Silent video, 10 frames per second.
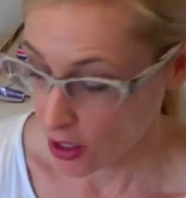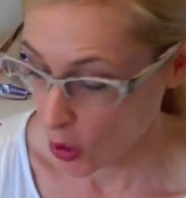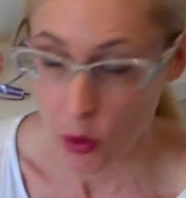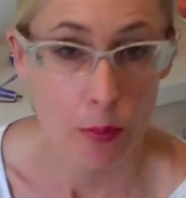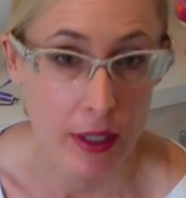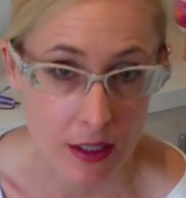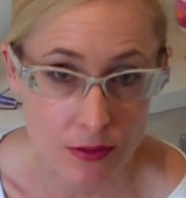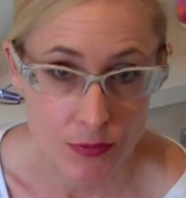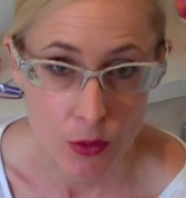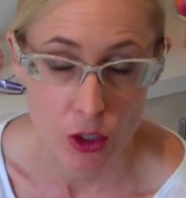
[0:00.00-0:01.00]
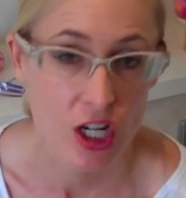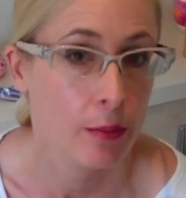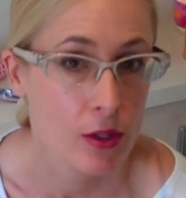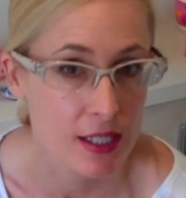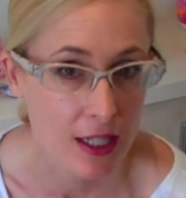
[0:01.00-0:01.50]
Home Peel, which I'm
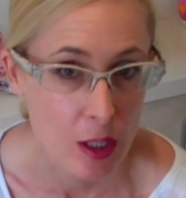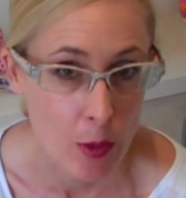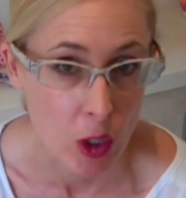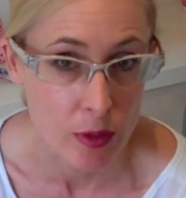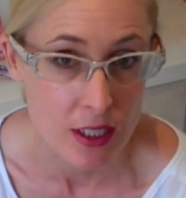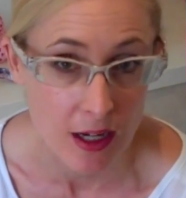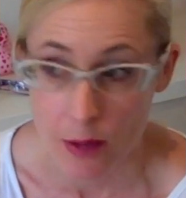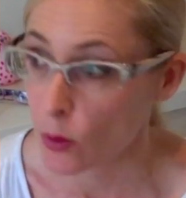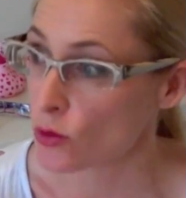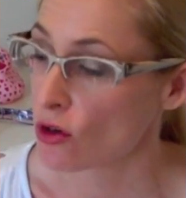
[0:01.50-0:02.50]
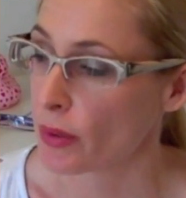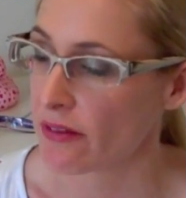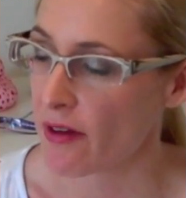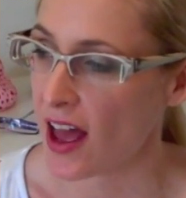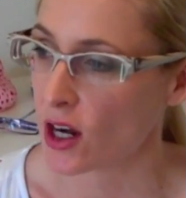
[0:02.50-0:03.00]
using at the moment. I'm also a big
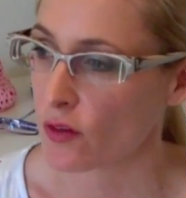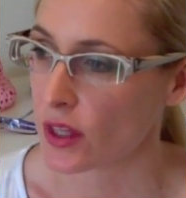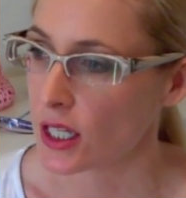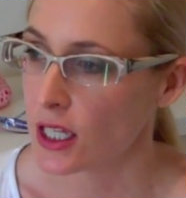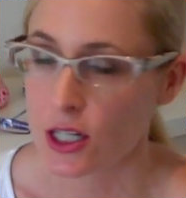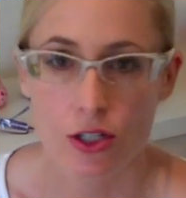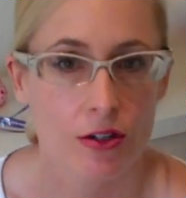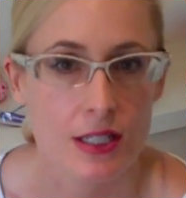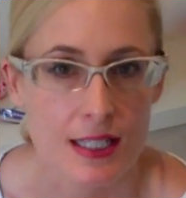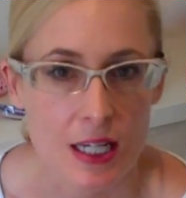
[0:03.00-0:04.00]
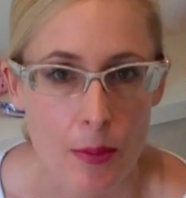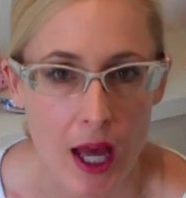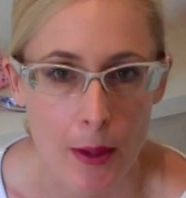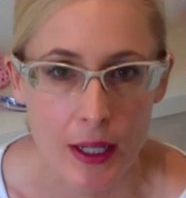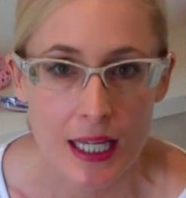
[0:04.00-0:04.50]
fan of the Dr.
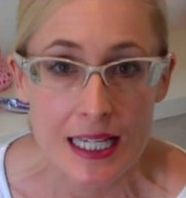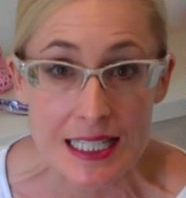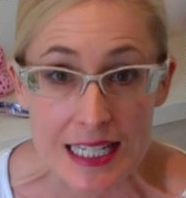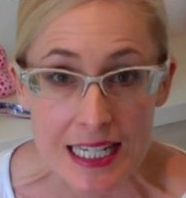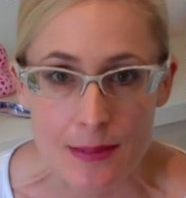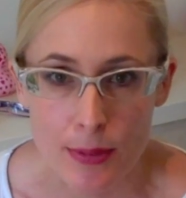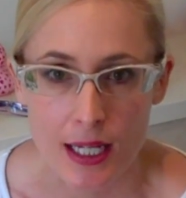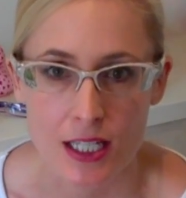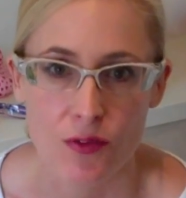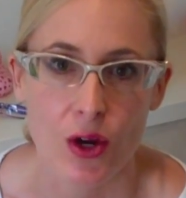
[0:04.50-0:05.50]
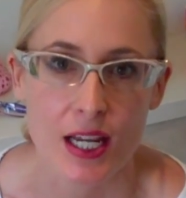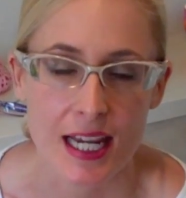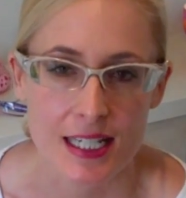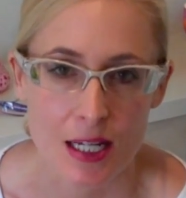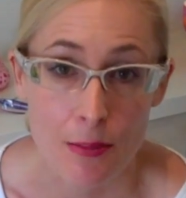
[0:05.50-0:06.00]
Seaberg Deep
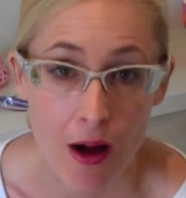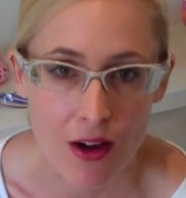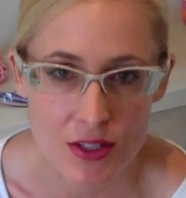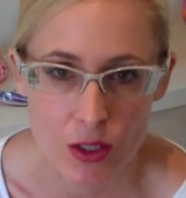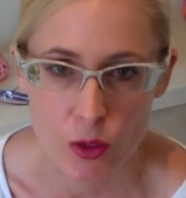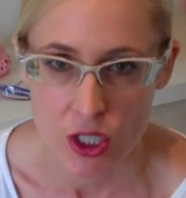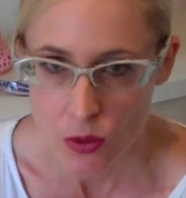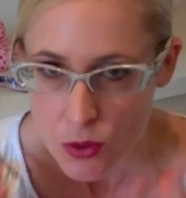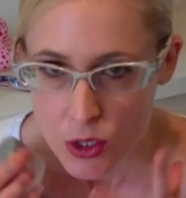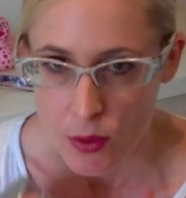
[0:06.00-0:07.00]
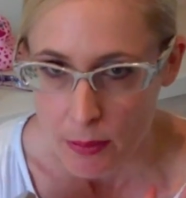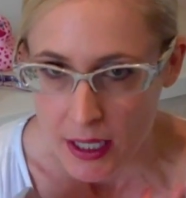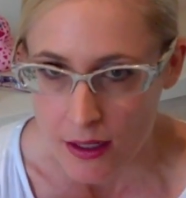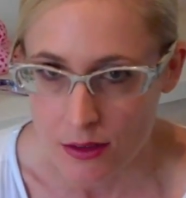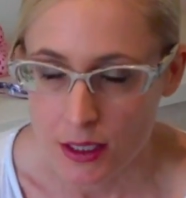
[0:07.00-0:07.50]
Exfoliating Mask, which is also a
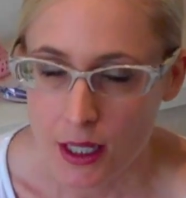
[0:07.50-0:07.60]
peel.